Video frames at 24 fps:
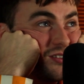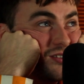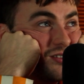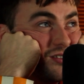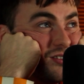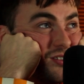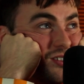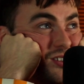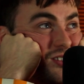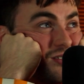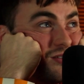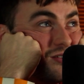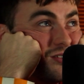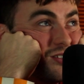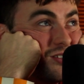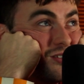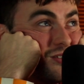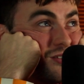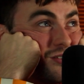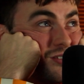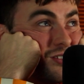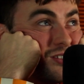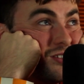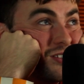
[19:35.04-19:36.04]

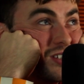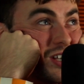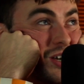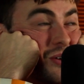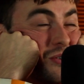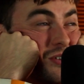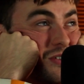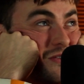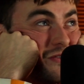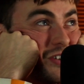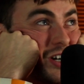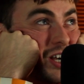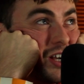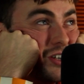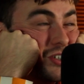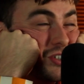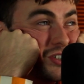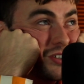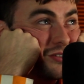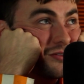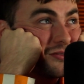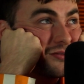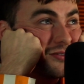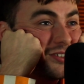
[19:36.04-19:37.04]
You sounded
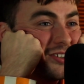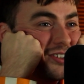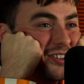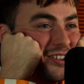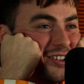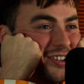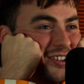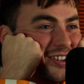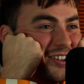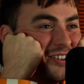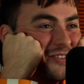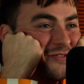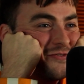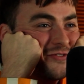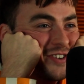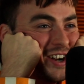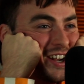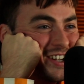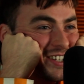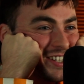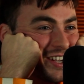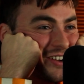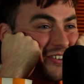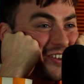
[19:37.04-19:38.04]
fresh. Yeah.
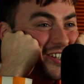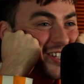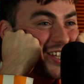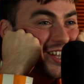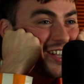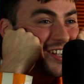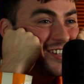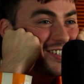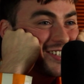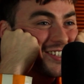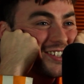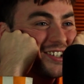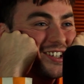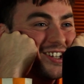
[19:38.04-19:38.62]
Fresh out of the kitchen.